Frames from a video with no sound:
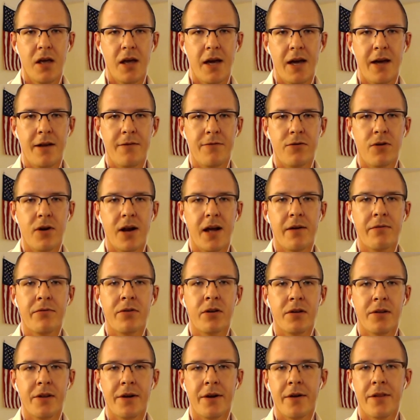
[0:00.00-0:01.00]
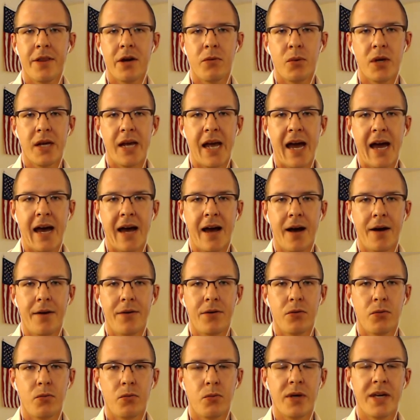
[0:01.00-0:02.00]
And for every layer that we
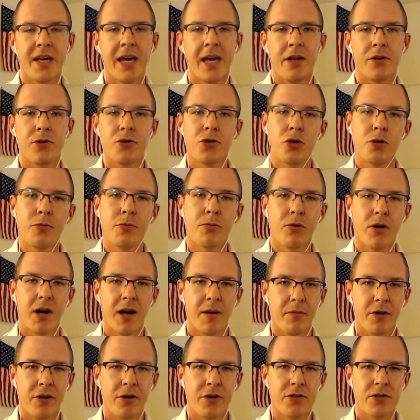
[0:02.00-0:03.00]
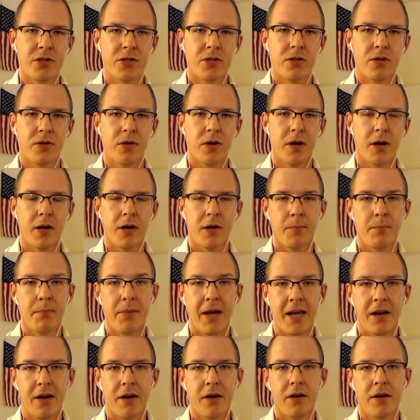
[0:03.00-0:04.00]
add, we gain two parameters,
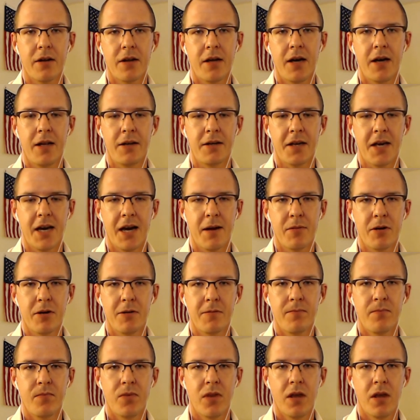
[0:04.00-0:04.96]
beta and gamma.